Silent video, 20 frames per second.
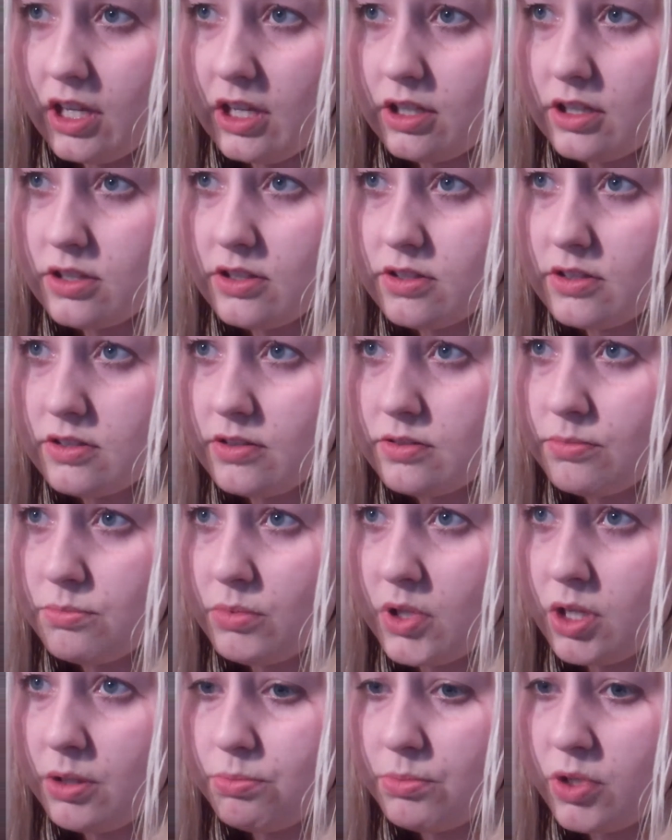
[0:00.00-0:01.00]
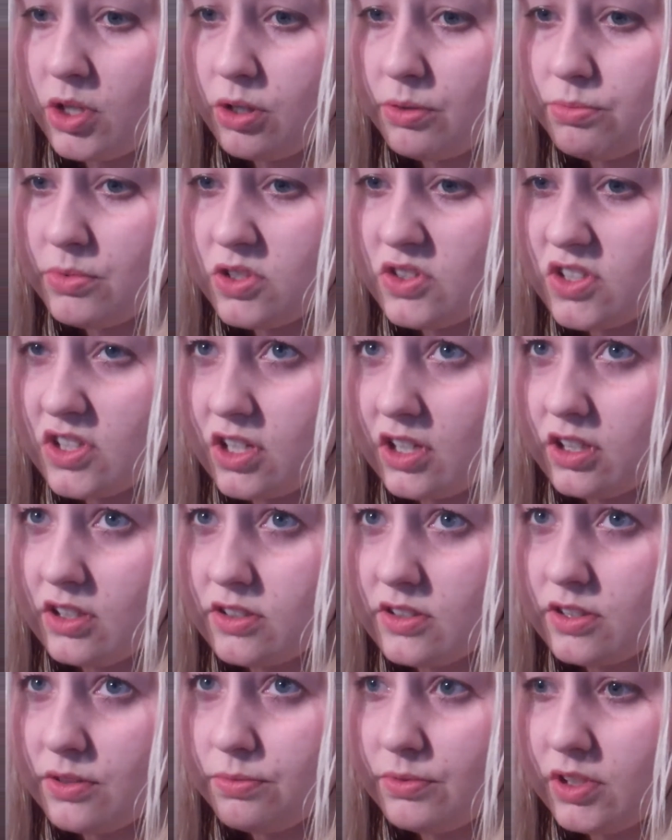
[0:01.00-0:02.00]
and my mom is saying
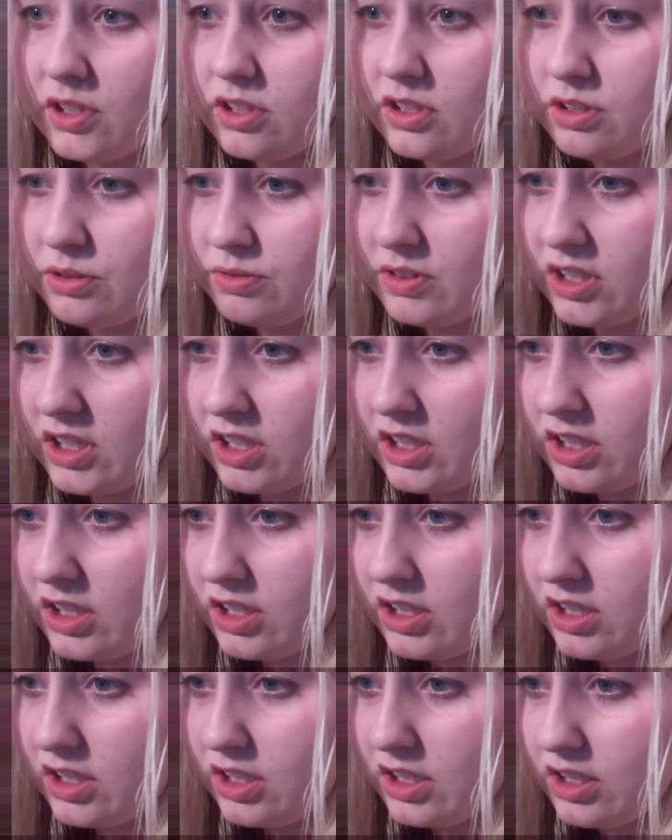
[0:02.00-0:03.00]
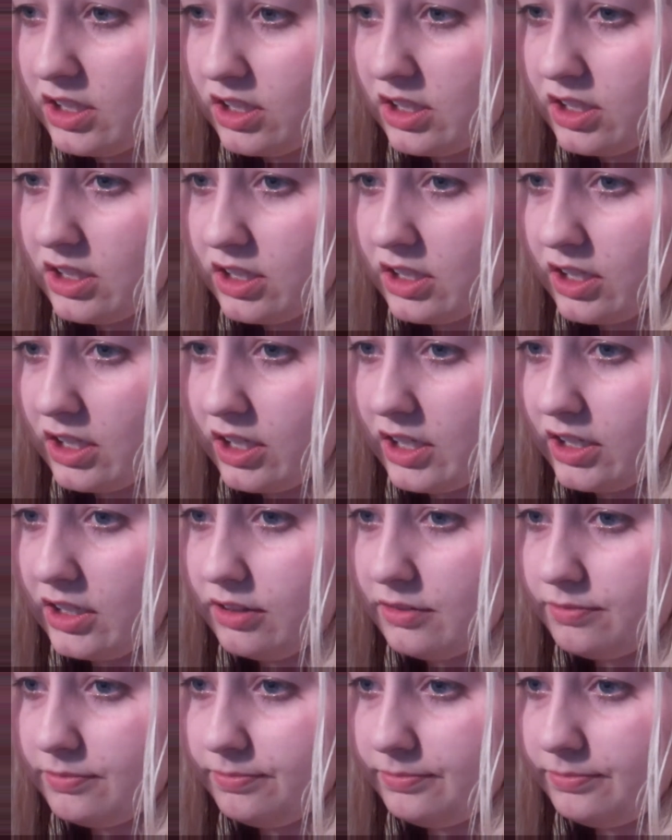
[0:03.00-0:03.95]
something to me. I